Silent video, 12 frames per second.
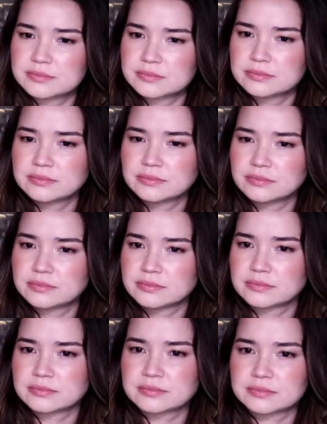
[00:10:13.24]

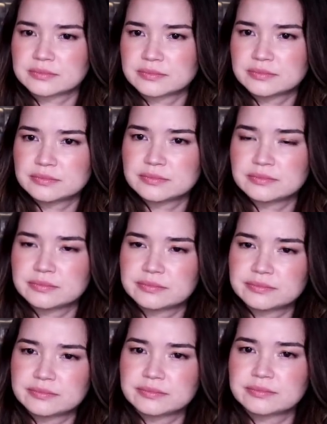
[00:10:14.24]

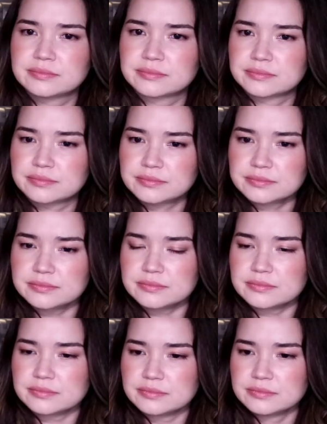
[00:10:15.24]

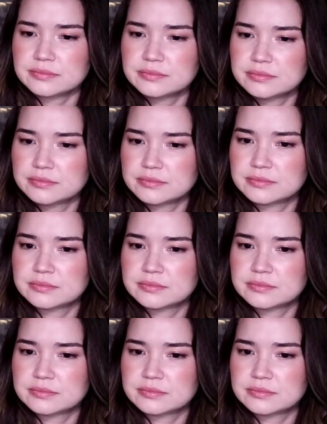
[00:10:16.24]
The person shown says nothing.